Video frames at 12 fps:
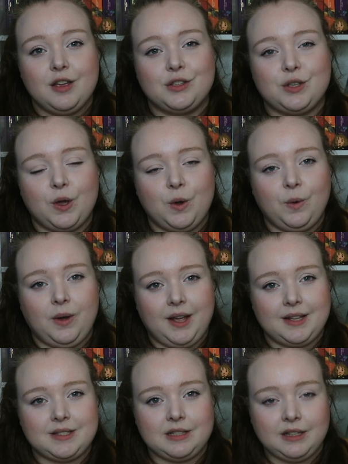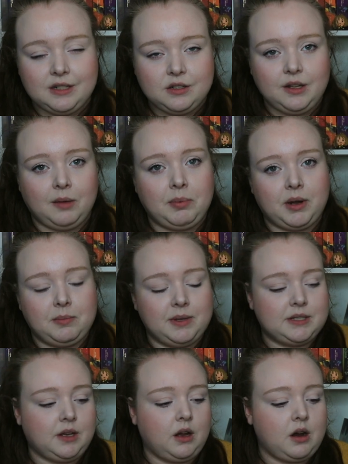So it's literally about a
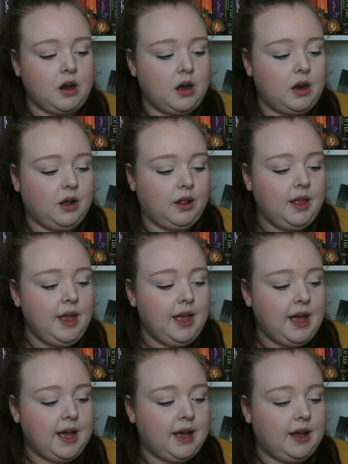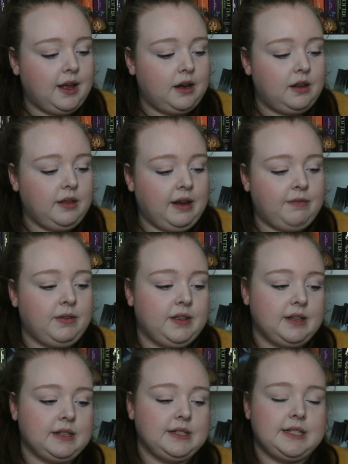missing girl and
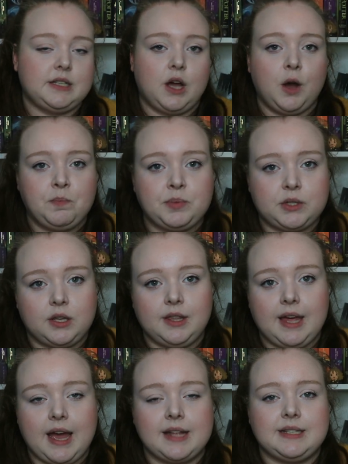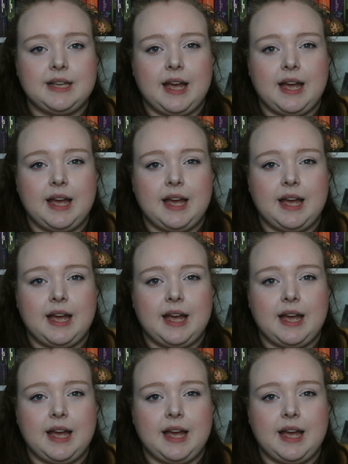everything that leads up to that,